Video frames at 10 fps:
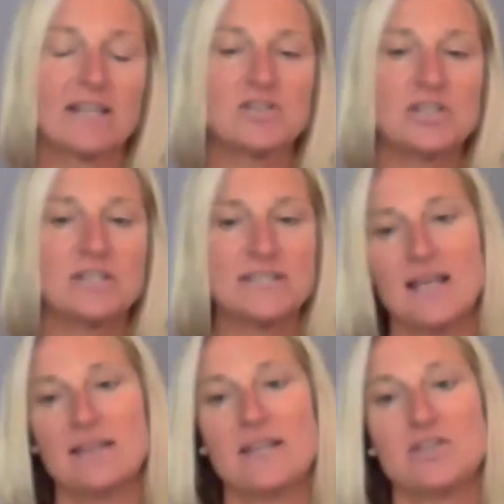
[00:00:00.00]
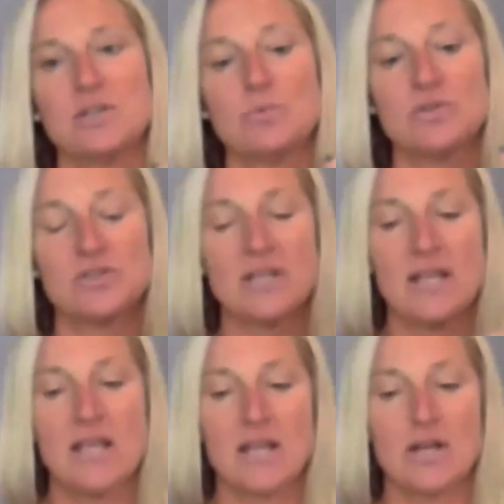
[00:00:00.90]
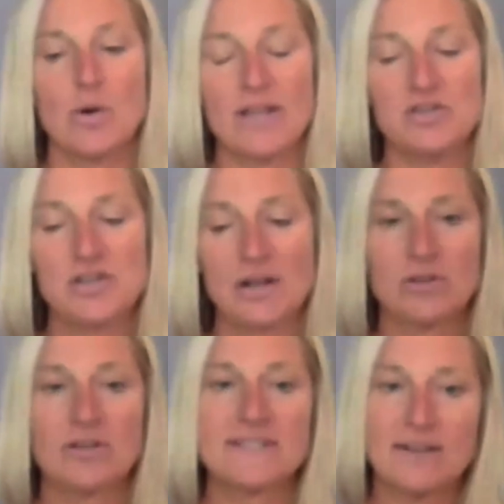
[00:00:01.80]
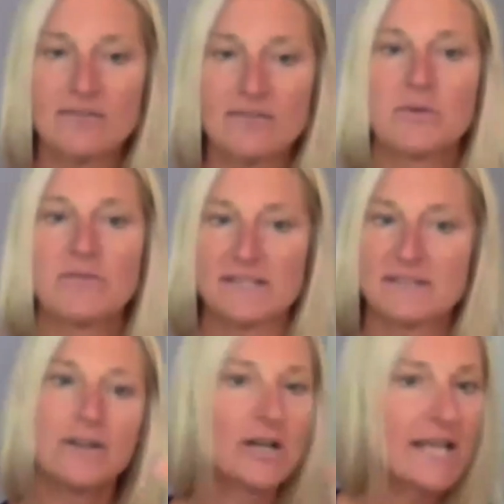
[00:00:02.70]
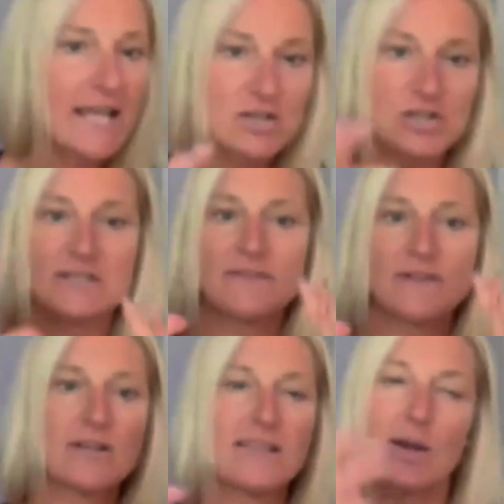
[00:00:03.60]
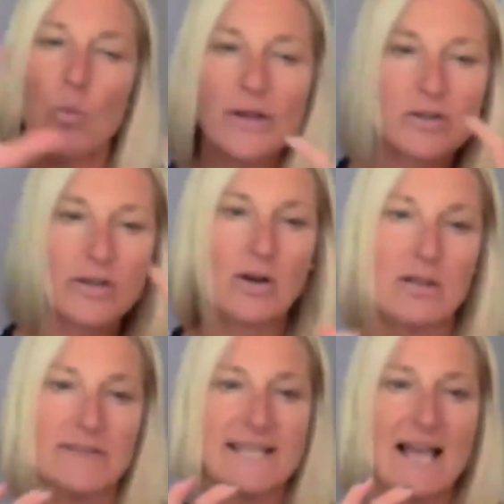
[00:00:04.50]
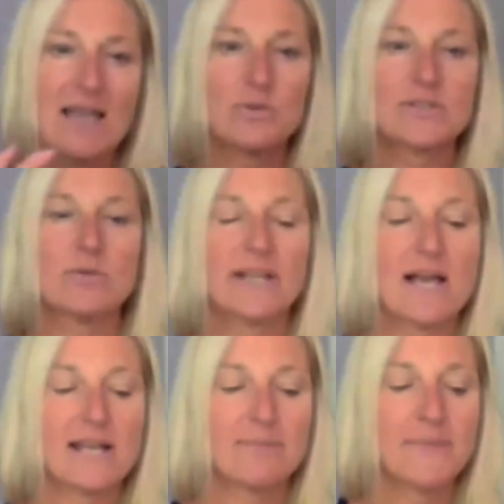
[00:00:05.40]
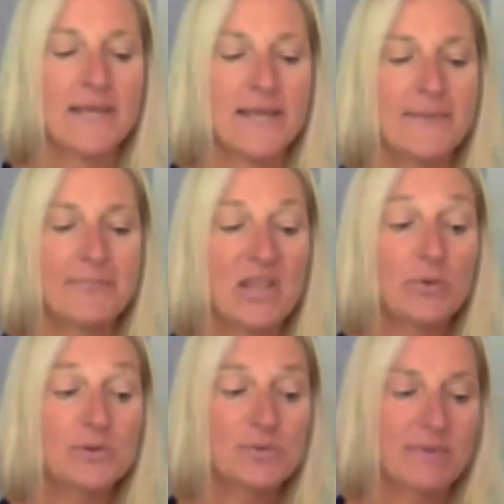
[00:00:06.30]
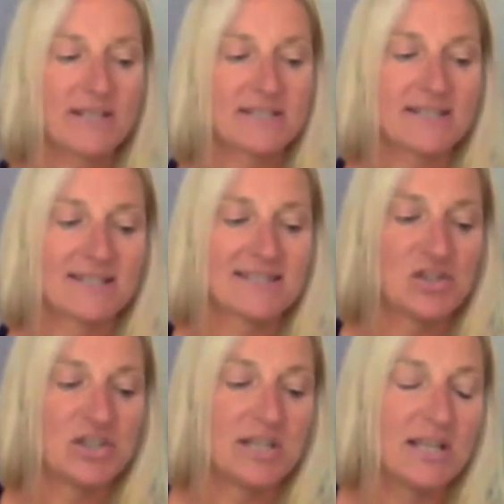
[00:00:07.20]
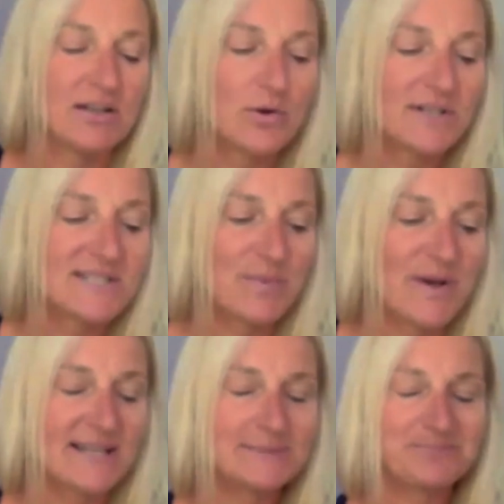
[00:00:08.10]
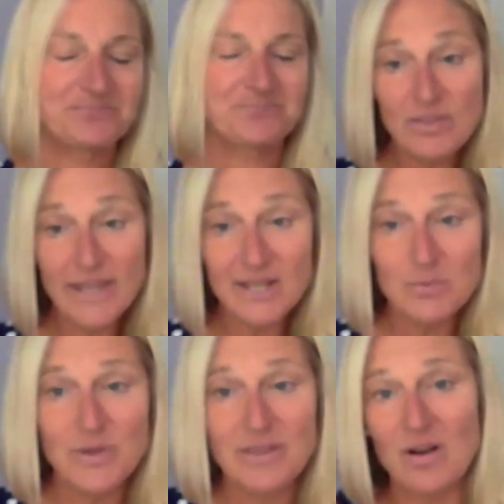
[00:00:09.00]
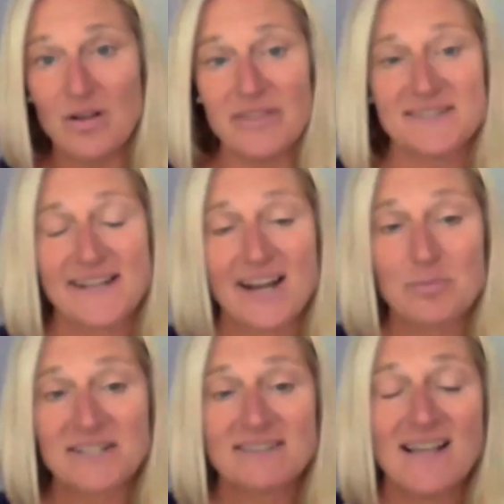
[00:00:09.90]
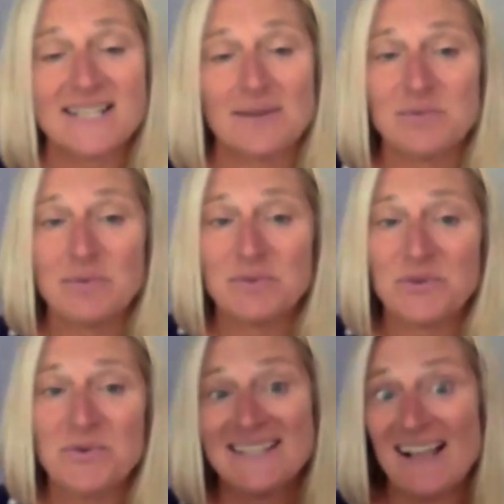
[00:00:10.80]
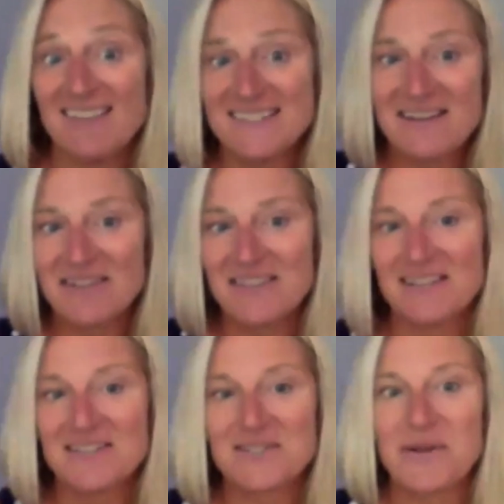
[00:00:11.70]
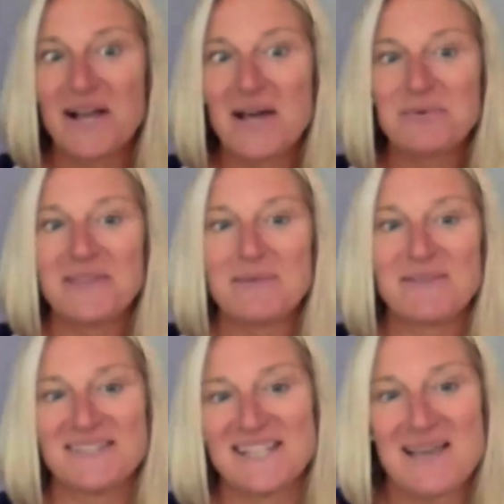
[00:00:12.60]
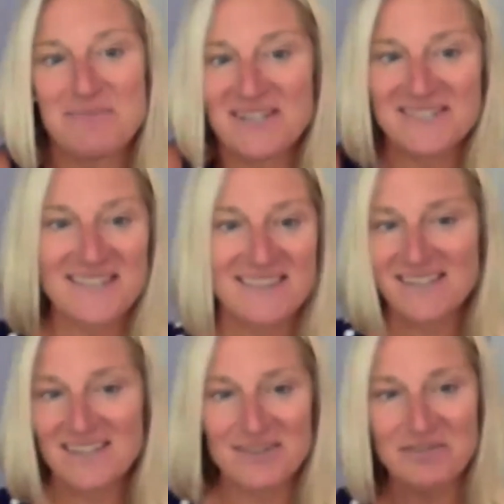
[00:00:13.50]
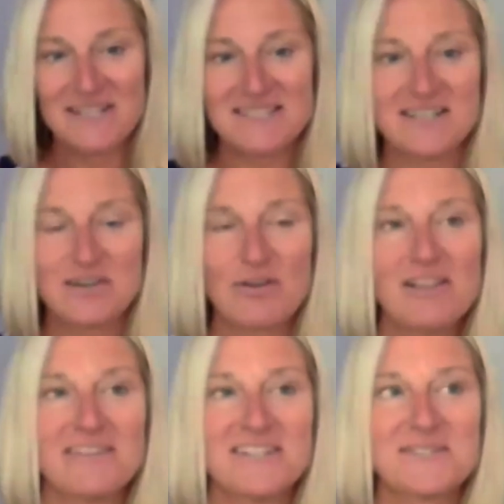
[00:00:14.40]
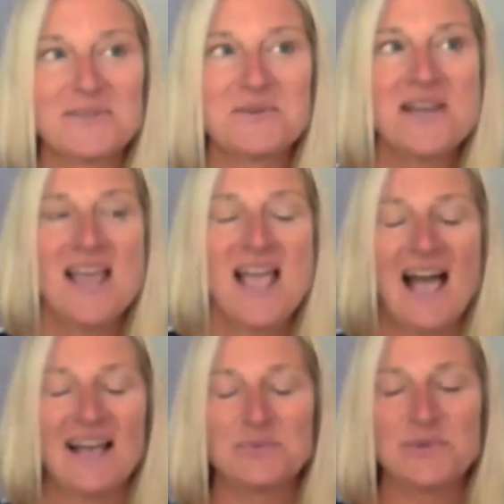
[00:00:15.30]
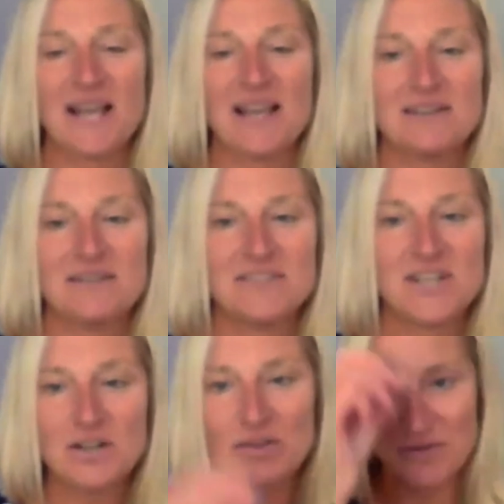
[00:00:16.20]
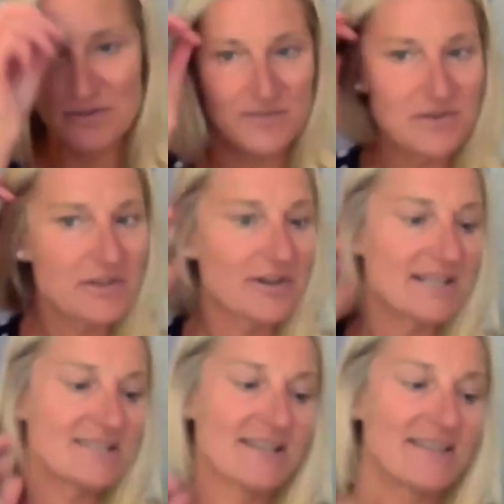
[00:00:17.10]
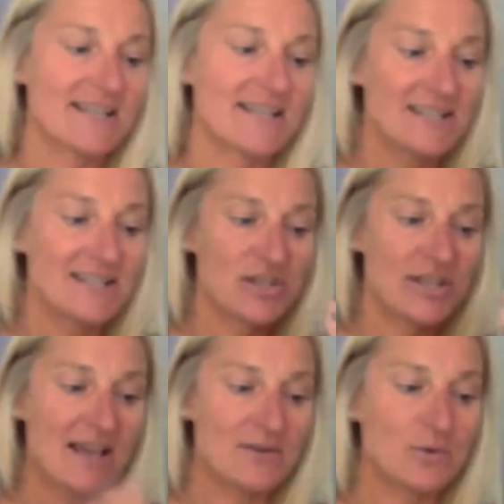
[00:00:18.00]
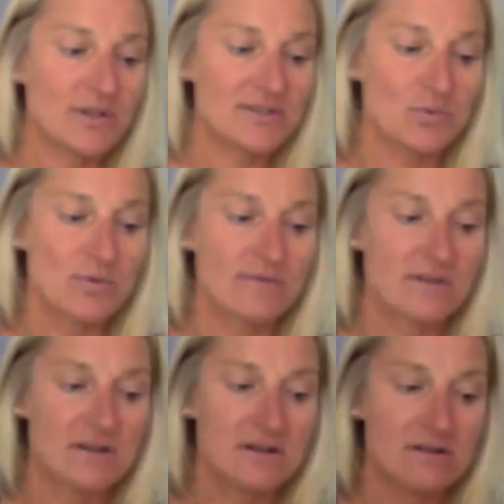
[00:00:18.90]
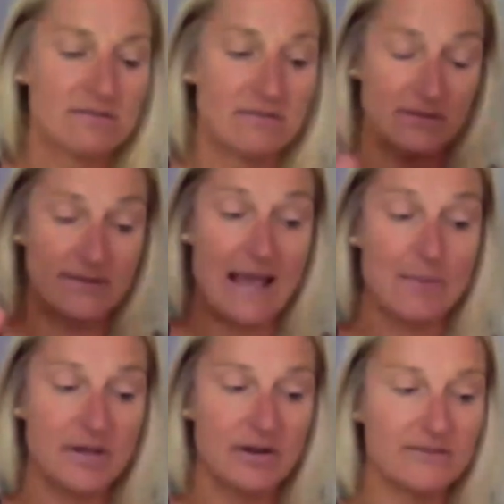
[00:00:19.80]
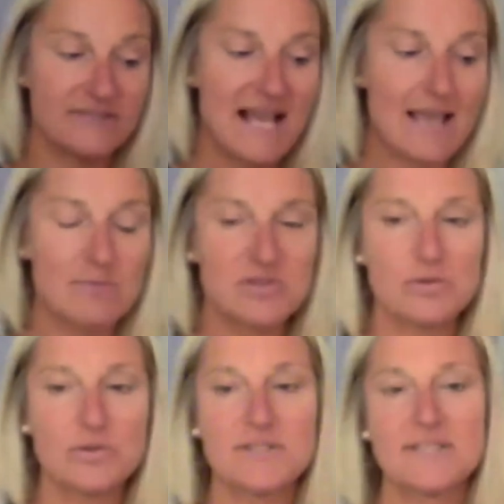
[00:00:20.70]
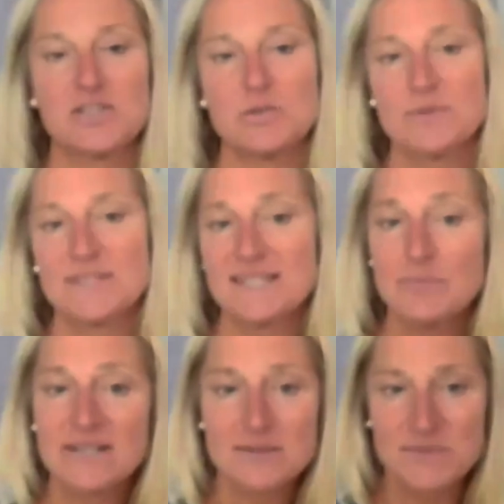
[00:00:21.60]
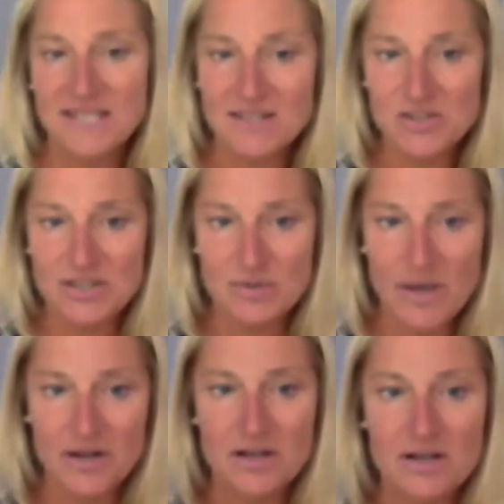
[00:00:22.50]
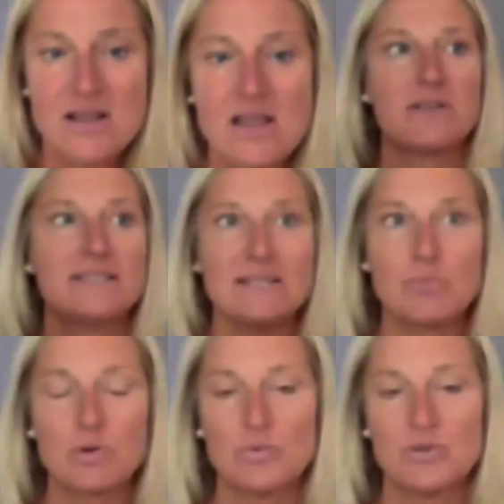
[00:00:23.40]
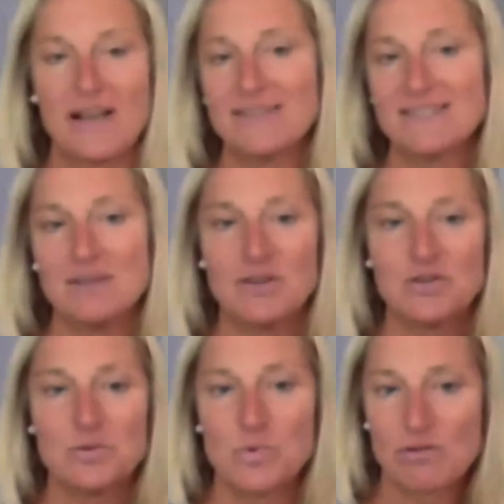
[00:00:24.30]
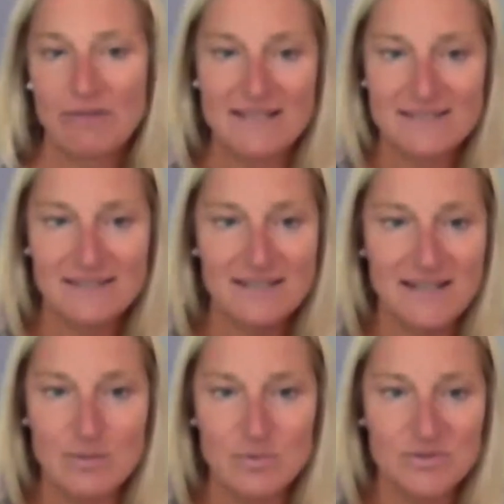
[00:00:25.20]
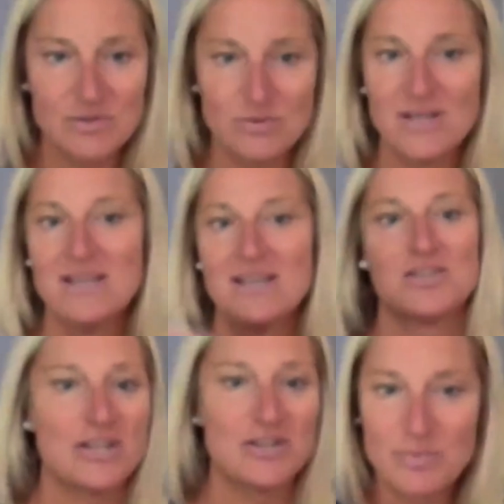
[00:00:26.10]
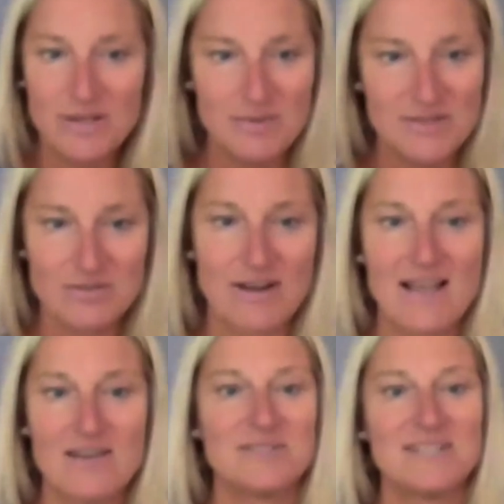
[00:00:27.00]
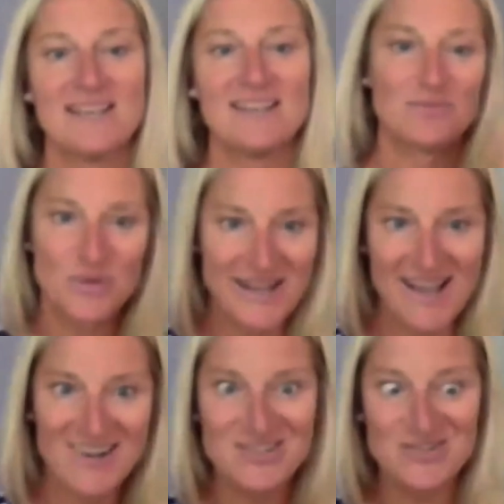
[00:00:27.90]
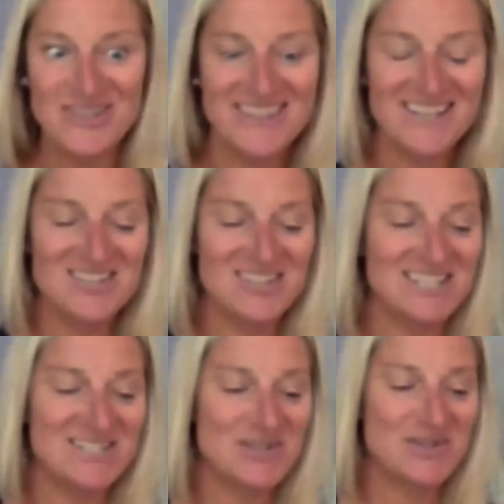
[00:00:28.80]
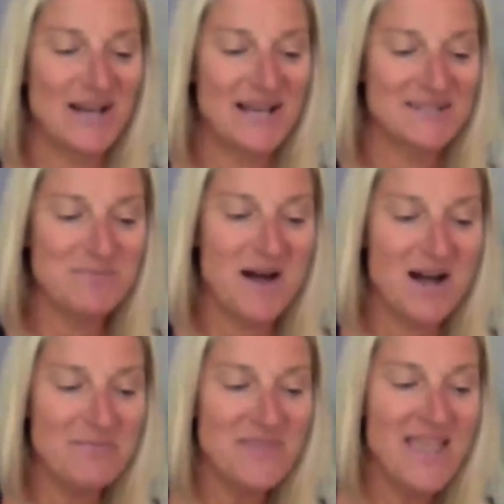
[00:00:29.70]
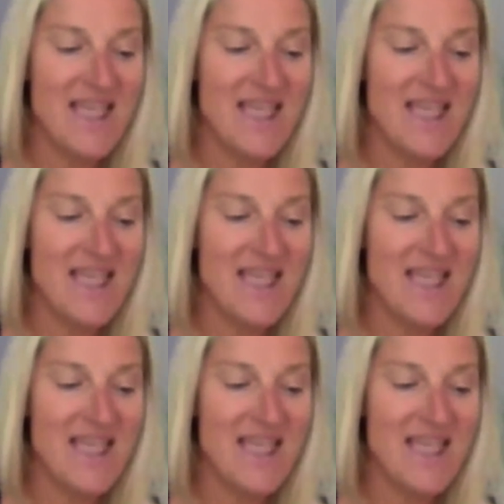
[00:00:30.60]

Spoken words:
And she said that she was, in general, a self-professed, very anxious, very like wondering all the time what's going on. And those were the biggest things that she noticed. But like with all things in chiropractic, a lot of times people don't tell us everything that's going on with them at the time. They think, that's irrelevant. So as we kind of dug a little further into things that she had noticed over that period of time, she noticed that she was sleeping substantially better and deeper, which obviously makes you more rested and able to chase your babies around and work out and do all the things you need to do as a mom.